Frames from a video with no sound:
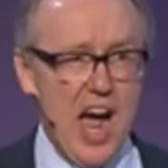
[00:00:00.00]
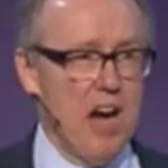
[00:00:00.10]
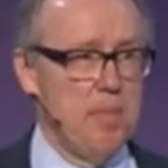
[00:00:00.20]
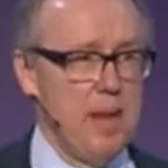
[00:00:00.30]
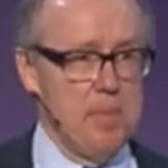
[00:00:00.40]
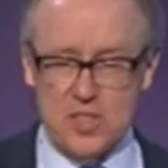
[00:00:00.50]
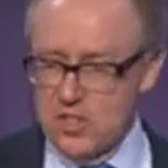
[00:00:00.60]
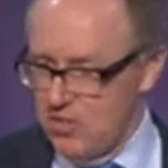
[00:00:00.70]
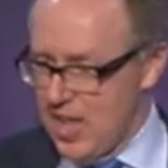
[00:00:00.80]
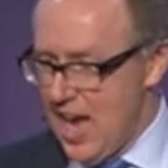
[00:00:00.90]
hired people to
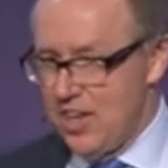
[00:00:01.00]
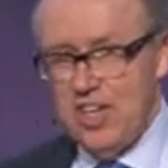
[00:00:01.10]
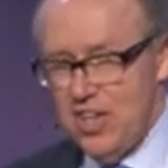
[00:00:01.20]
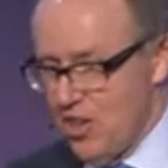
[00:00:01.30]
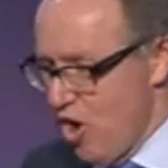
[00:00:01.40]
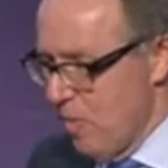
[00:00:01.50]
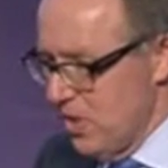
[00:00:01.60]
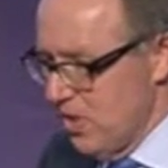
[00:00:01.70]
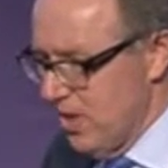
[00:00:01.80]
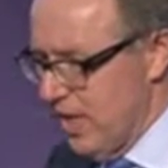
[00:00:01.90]
do that, you need to go
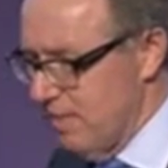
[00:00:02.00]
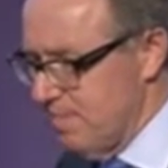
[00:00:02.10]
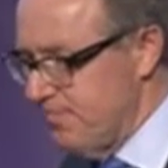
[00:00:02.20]
home and do it.